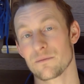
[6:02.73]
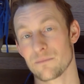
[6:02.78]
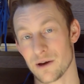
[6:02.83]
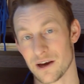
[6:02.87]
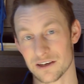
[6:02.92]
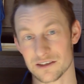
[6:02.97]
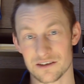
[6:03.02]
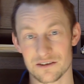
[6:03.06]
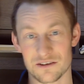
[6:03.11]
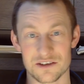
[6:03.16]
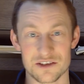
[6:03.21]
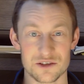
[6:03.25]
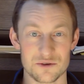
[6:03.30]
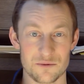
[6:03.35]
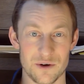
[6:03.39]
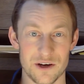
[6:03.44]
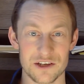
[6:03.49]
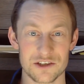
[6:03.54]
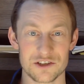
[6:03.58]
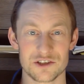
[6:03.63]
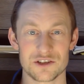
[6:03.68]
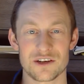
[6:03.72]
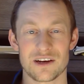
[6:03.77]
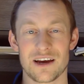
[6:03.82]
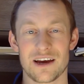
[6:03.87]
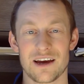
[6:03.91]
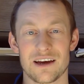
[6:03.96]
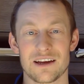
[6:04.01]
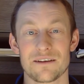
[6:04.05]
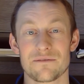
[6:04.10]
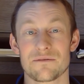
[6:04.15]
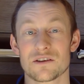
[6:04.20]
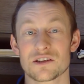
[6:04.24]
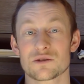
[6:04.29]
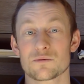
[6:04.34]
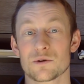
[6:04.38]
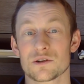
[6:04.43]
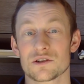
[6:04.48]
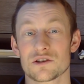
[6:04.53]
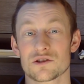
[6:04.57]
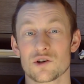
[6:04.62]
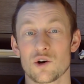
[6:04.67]
back to the switch. And if the
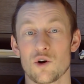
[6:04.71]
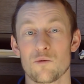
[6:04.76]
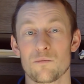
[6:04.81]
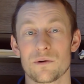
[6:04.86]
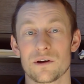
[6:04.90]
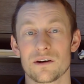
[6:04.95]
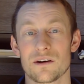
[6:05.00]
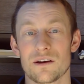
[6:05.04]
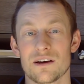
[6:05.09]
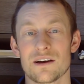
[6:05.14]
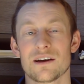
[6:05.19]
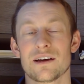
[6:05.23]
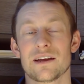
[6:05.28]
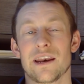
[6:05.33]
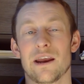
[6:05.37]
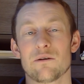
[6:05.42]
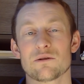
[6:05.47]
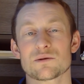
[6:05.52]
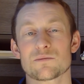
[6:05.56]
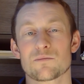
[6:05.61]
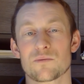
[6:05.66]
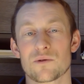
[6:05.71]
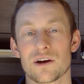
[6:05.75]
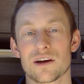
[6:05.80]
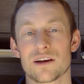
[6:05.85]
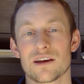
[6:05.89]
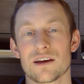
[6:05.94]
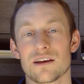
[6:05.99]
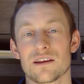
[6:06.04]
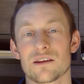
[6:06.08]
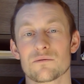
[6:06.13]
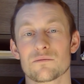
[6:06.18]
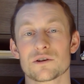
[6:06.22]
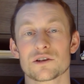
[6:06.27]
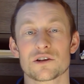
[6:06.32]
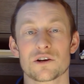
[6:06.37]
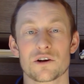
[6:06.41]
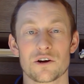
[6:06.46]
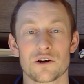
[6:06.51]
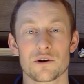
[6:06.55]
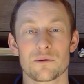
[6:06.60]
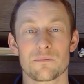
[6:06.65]
switch is open, now it's breaking the
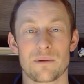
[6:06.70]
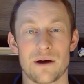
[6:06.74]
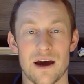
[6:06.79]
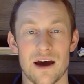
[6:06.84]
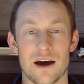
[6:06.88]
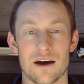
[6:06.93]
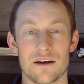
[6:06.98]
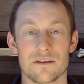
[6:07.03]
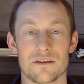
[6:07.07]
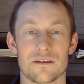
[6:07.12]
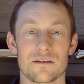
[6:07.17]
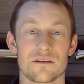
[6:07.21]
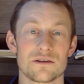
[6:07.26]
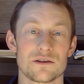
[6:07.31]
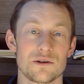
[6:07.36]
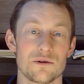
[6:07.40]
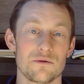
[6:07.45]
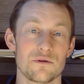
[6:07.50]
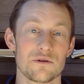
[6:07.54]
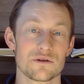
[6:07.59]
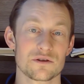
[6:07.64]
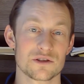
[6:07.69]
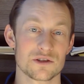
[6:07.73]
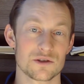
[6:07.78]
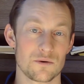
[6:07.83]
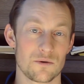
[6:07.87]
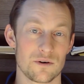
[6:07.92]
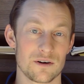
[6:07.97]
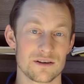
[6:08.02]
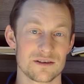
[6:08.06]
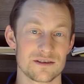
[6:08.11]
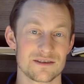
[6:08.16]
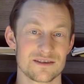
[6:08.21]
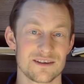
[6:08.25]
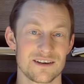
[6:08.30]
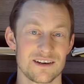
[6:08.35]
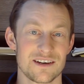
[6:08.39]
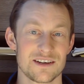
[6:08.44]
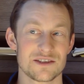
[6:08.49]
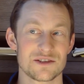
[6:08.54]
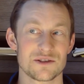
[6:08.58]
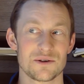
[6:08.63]
return path to your source.
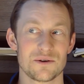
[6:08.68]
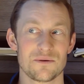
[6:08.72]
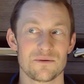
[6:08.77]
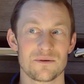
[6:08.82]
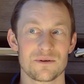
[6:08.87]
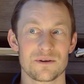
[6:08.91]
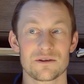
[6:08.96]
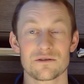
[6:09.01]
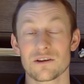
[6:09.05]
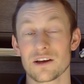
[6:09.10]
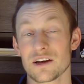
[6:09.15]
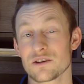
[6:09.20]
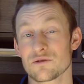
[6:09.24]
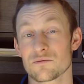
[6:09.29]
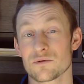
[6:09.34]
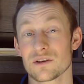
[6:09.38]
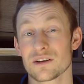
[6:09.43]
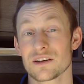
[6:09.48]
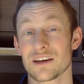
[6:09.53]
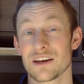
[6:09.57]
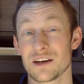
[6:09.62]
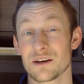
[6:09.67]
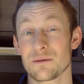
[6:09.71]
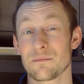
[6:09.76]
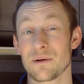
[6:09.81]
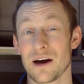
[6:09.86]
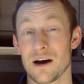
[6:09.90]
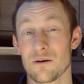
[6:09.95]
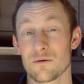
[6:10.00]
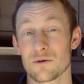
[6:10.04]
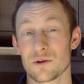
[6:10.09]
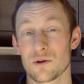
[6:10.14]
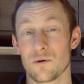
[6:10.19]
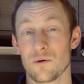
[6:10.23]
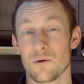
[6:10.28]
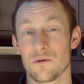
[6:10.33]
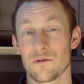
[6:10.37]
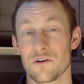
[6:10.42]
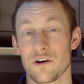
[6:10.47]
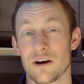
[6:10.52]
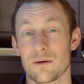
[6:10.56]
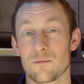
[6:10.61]
So your light's really getting power the
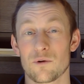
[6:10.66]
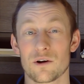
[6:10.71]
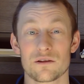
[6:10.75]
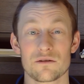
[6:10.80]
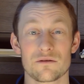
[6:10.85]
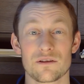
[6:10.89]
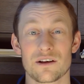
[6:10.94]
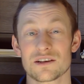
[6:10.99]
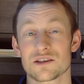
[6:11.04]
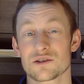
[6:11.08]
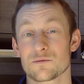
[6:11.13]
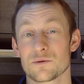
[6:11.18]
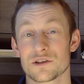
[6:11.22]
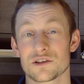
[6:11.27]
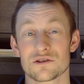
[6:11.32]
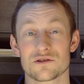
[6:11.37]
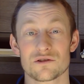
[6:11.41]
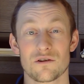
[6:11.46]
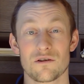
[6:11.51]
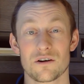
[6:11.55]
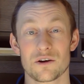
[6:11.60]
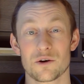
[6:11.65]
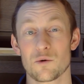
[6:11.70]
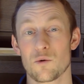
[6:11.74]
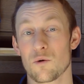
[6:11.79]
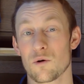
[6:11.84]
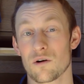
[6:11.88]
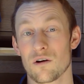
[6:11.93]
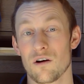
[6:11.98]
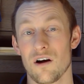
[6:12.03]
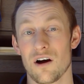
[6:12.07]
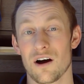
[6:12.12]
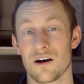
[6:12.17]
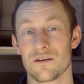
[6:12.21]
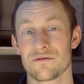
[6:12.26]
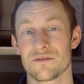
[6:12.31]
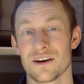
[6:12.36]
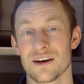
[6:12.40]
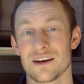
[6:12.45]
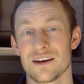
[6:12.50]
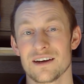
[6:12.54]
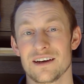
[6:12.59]
whole time, whether that switch is on or off.
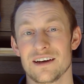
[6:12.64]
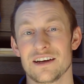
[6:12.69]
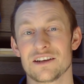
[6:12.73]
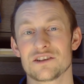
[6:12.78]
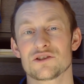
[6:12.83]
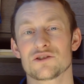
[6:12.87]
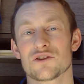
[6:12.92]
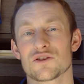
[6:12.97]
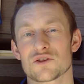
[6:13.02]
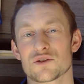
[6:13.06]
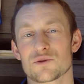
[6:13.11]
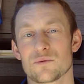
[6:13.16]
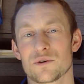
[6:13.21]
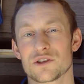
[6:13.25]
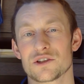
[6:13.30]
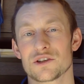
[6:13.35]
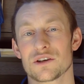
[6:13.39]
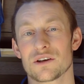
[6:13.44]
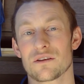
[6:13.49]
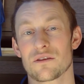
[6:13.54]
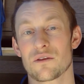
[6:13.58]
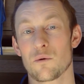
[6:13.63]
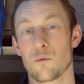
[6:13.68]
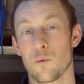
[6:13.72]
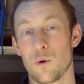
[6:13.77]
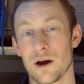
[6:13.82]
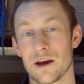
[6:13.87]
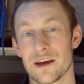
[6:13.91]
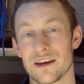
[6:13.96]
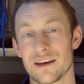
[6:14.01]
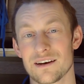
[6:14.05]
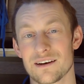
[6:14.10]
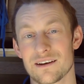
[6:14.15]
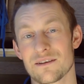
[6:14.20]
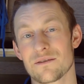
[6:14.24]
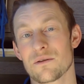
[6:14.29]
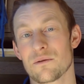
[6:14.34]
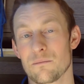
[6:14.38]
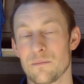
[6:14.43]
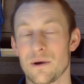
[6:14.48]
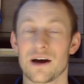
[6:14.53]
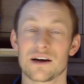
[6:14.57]
It's just switching the white
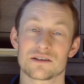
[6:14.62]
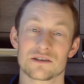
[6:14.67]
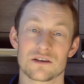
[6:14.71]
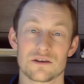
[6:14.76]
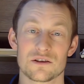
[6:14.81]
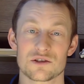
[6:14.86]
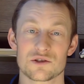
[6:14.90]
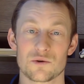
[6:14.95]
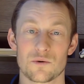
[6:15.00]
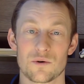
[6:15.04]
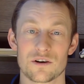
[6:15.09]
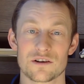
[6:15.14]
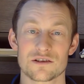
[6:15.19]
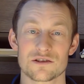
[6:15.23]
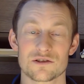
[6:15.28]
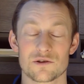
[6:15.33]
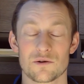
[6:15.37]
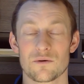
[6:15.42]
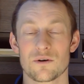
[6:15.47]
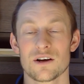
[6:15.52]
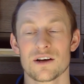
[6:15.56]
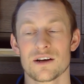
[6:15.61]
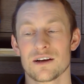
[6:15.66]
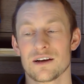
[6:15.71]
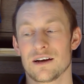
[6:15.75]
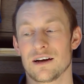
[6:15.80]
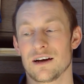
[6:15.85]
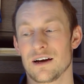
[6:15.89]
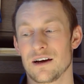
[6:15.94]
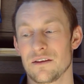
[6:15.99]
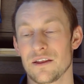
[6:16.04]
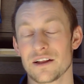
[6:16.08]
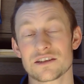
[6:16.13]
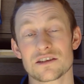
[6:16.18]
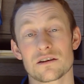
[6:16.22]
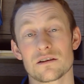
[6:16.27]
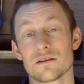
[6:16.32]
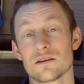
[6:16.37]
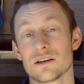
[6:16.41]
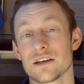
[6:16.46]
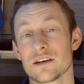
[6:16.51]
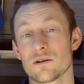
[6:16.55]
back to the source. So that's an
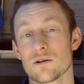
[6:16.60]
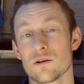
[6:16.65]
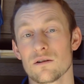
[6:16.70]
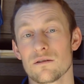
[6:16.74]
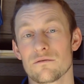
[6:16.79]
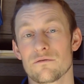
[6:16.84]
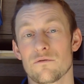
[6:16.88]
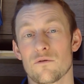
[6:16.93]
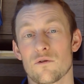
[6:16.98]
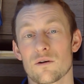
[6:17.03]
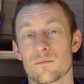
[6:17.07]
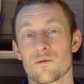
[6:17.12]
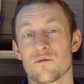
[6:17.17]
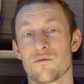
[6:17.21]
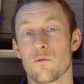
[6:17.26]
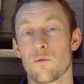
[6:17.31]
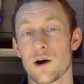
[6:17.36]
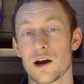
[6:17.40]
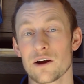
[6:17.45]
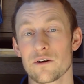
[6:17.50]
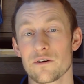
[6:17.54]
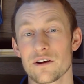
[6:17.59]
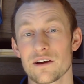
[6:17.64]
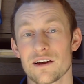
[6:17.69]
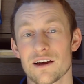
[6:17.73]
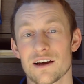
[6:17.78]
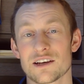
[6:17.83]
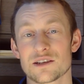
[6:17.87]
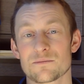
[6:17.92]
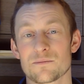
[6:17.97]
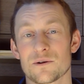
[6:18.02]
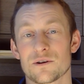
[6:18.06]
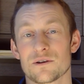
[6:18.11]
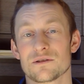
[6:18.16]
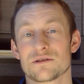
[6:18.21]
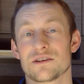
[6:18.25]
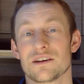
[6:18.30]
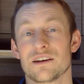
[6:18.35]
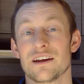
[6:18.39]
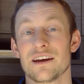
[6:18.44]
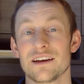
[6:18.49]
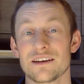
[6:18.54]
illegal form of wiring as per
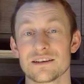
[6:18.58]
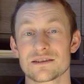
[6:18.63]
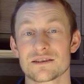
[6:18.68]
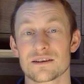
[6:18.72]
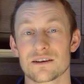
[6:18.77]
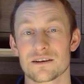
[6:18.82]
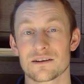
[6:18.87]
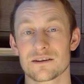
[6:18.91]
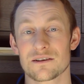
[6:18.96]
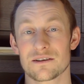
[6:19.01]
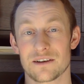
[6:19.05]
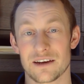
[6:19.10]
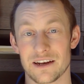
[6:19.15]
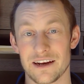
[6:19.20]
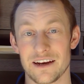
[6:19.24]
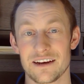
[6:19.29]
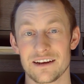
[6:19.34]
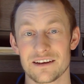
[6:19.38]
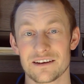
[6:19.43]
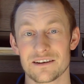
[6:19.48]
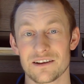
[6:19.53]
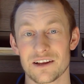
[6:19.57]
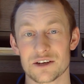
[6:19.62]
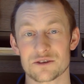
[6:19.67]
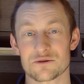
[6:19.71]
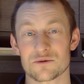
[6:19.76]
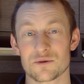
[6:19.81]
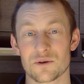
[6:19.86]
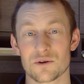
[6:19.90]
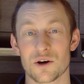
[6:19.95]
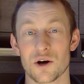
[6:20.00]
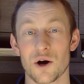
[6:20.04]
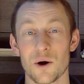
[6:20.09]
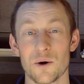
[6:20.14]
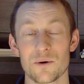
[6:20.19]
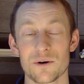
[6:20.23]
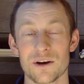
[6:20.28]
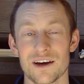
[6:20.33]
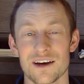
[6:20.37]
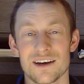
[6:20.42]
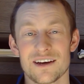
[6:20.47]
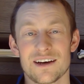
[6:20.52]
today's Canadian electrical
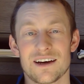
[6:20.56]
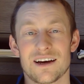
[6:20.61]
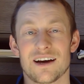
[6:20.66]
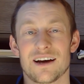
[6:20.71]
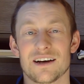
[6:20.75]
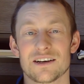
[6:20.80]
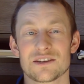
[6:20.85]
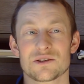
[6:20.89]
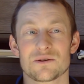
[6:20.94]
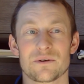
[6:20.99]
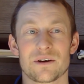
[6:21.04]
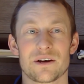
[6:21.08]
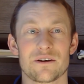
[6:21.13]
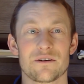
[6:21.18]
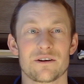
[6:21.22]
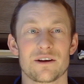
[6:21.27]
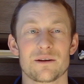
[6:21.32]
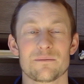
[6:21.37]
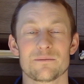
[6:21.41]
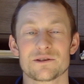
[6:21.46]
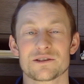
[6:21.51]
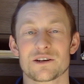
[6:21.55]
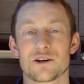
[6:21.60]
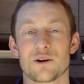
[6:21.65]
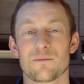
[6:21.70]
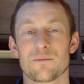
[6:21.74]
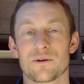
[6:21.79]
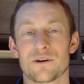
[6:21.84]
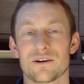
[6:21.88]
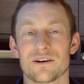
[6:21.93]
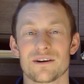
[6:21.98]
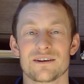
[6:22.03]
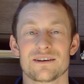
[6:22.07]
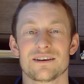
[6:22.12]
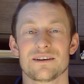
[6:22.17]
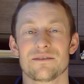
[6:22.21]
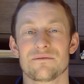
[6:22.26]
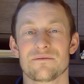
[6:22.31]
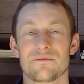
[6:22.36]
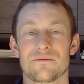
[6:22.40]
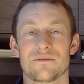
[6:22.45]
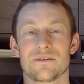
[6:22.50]
code. So here in Edmonton, Alberta,
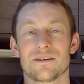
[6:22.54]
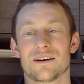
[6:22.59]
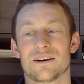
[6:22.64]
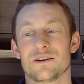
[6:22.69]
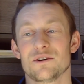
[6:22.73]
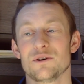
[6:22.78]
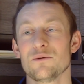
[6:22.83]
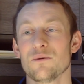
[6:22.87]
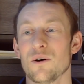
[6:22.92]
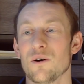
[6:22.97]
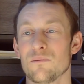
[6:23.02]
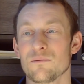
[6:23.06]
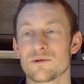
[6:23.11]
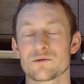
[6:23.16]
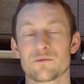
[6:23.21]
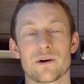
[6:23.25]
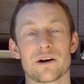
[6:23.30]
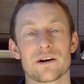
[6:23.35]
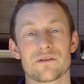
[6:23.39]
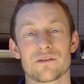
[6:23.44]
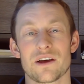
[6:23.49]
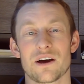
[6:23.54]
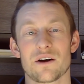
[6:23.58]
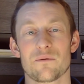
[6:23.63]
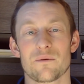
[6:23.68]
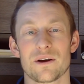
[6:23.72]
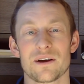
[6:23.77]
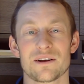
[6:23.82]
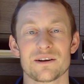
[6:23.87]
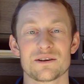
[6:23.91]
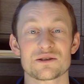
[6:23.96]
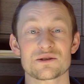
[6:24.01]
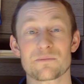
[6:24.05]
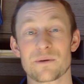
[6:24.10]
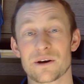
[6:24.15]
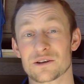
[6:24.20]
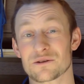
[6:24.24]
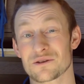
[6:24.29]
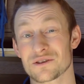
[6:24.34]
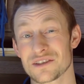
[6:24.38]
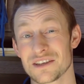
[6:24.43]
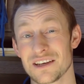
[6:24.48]
if a new home was wired that way and an
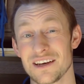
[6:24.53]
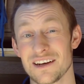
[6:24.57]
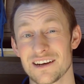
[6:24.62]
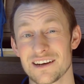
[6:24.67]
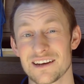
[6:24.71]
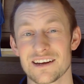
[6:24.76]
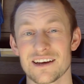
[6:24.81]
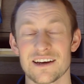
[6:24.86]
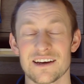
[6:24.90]
inspector seen it,